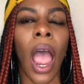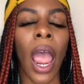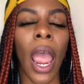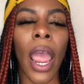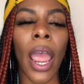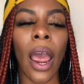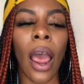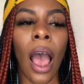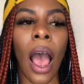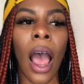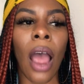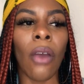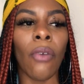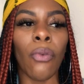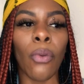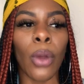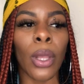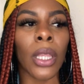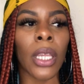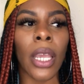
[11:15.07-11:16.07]
And I
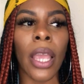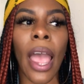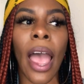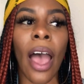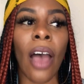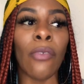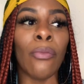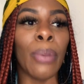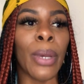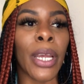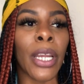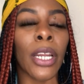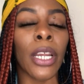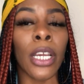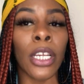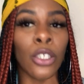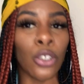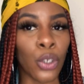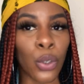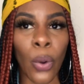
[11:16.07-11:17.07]
really have been
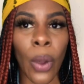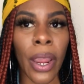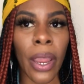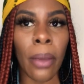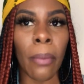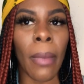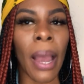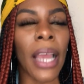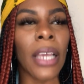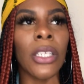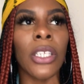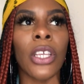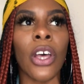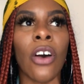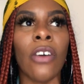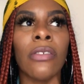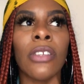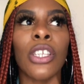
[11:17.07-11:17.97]
enjoying myself.